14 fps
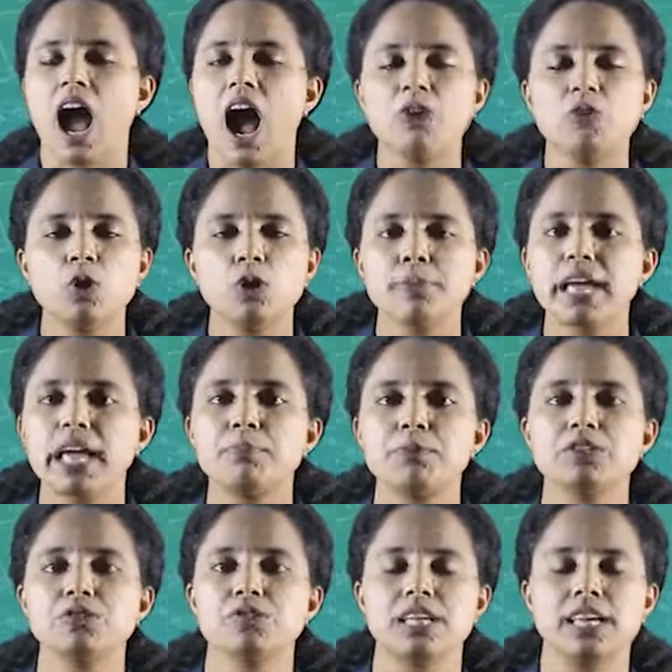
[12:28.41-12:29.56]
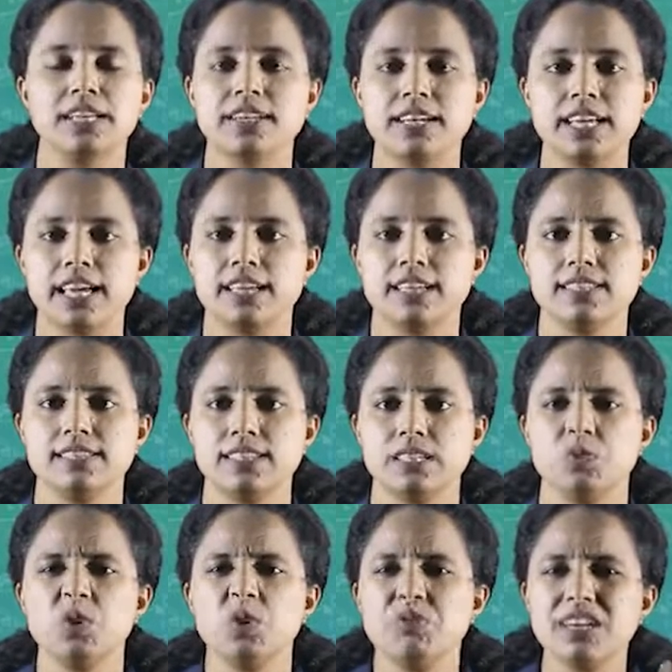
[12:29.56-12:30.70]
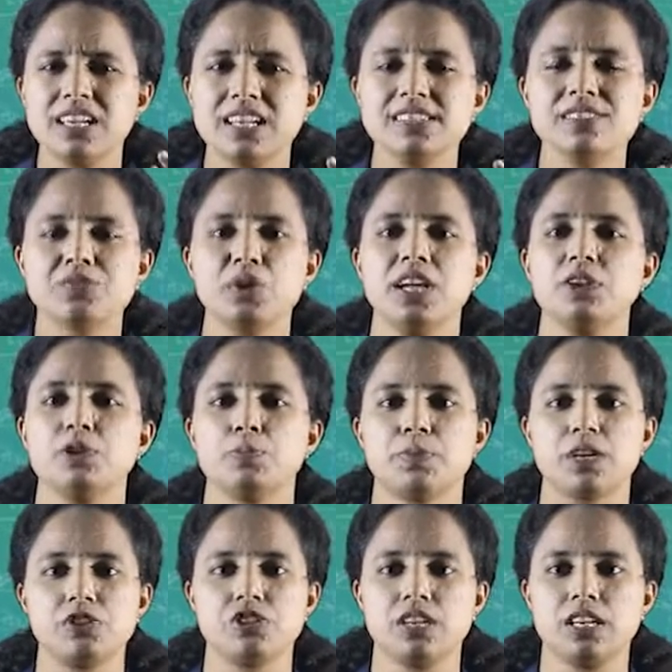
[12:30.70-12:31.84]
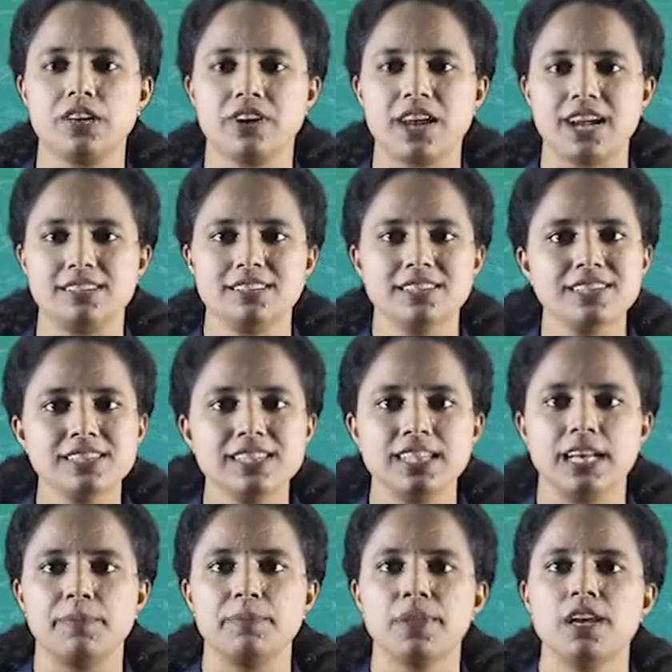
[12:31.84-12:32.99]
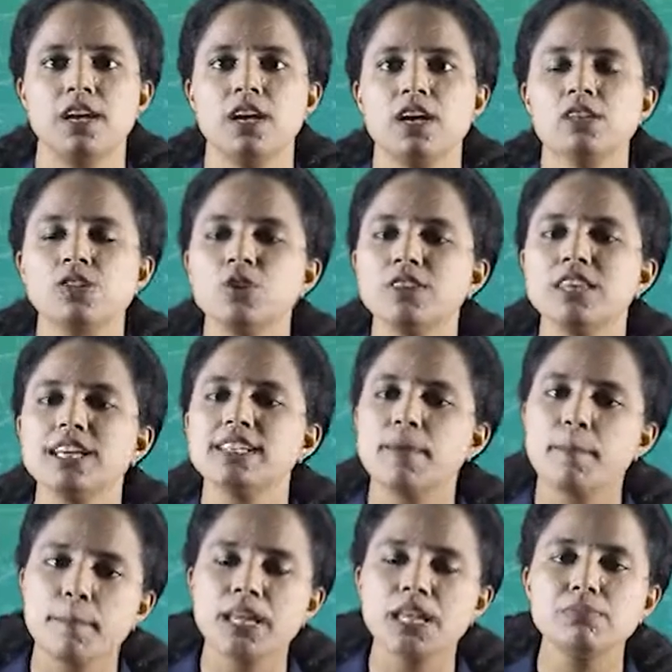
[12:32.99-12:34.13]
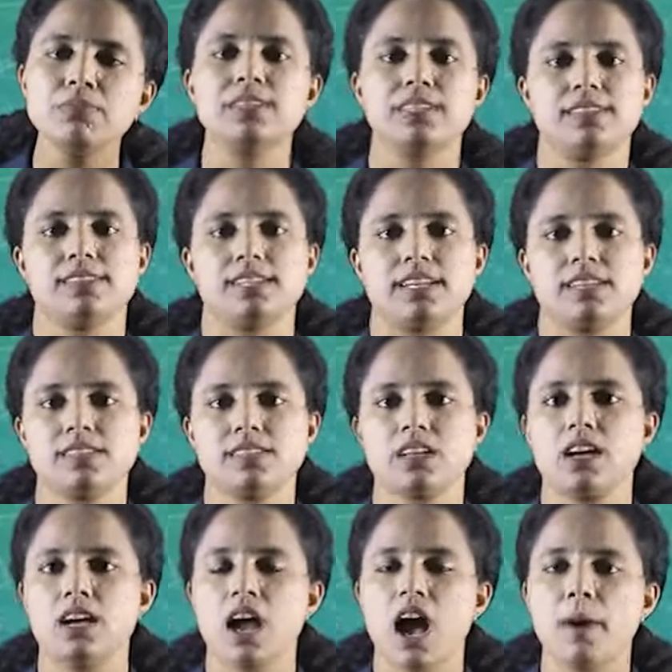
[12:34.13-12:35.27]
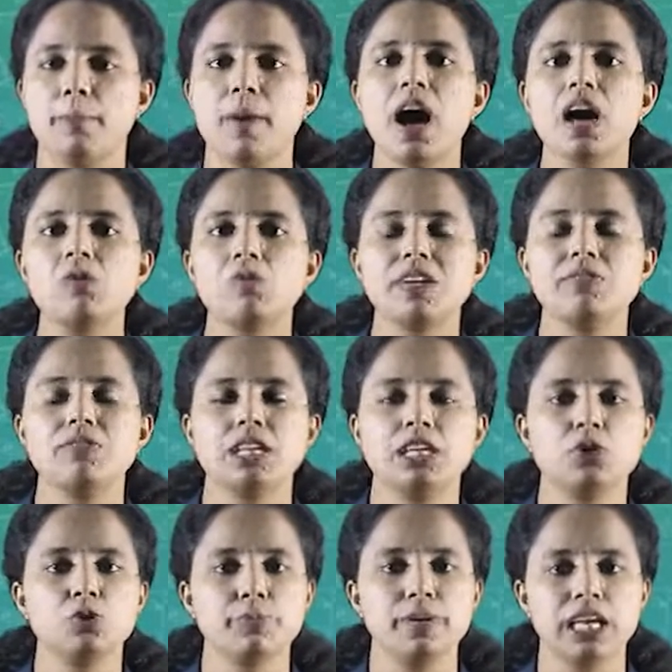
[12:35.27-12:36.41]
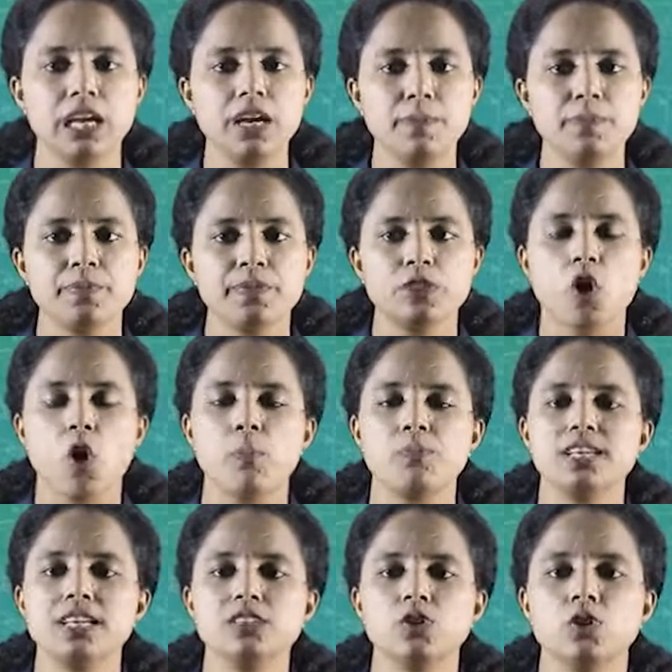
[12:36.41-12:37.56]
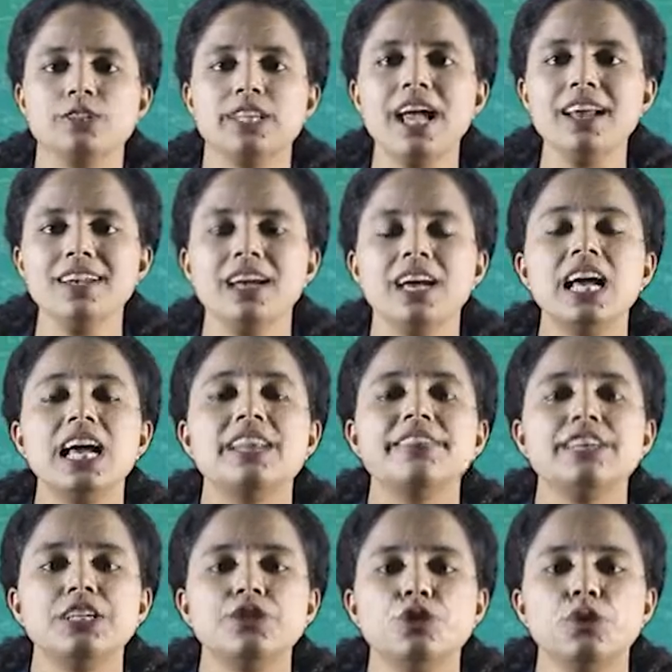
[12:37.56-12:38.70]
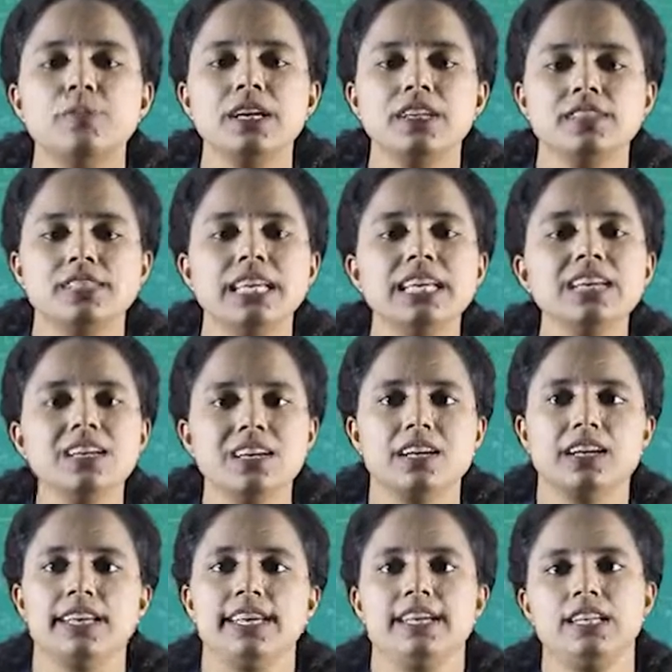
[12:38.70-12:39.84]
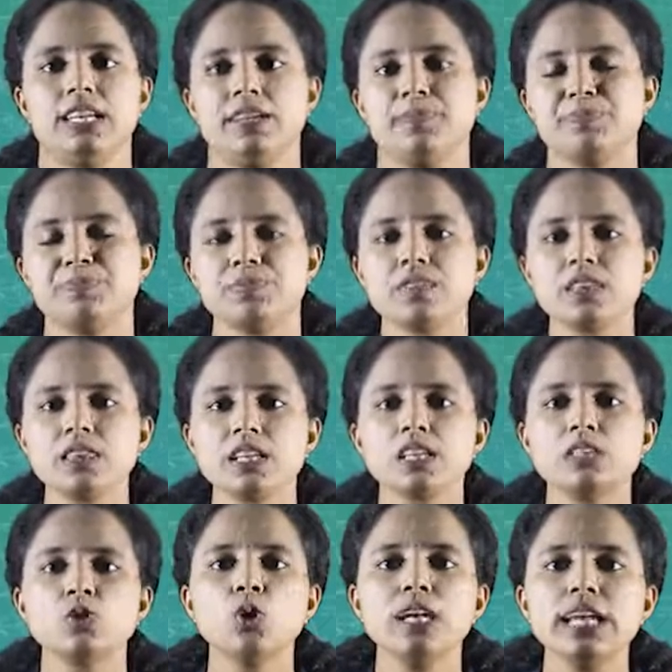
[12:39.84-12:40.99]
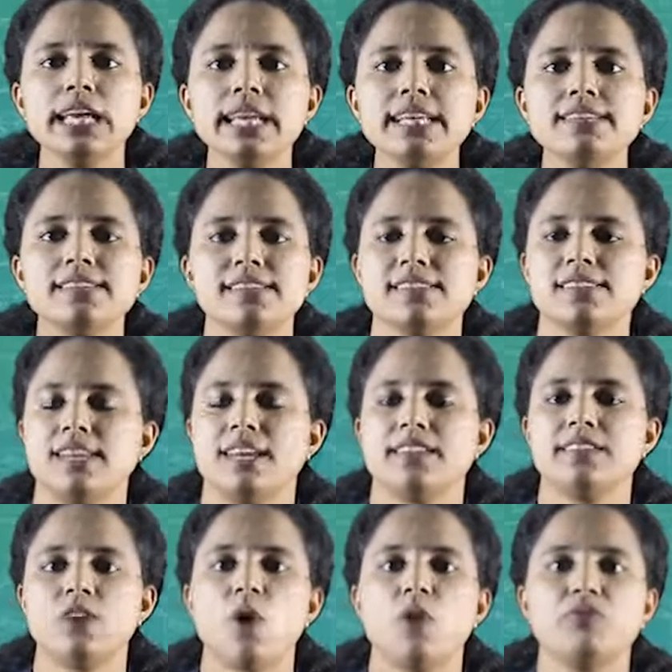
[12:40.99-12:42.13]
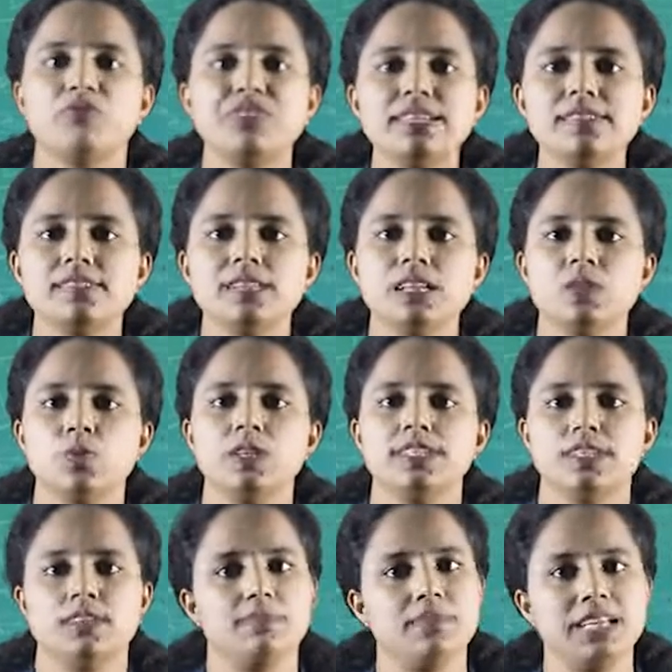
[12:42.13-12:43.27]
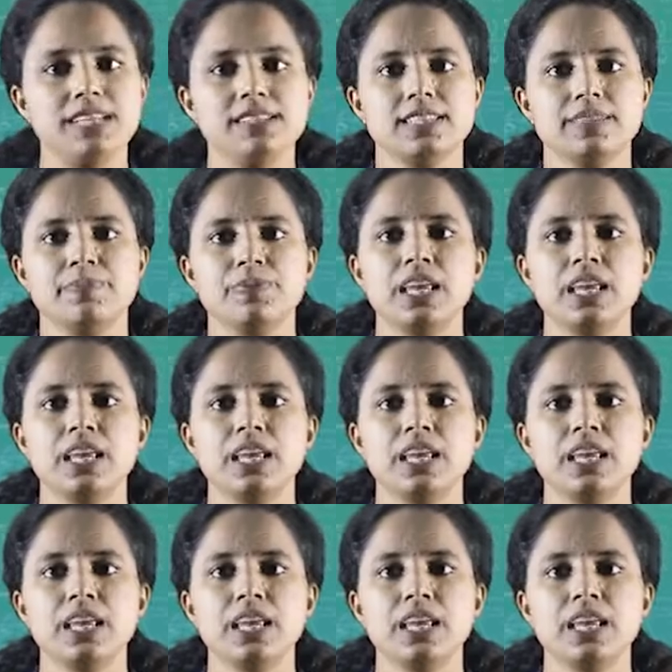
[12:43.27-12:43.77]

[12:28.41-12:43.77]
I won't be able to see it clearly, isn't it? We feel a strain or pressure in our eyes, isn't it? So there is a minimum distance. Apart, we need to keep the object so that they should be seen clearly. So least distance of distinct vision means